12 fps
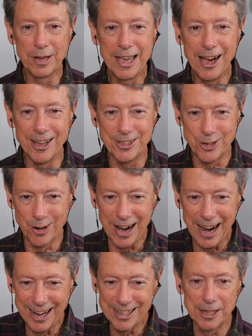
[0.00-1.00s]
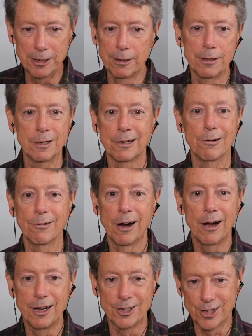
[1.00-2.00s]
we got dragged into the
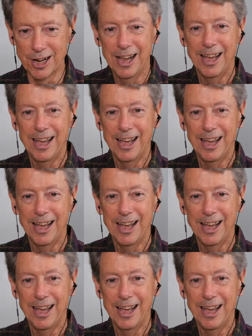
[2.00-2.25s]
garage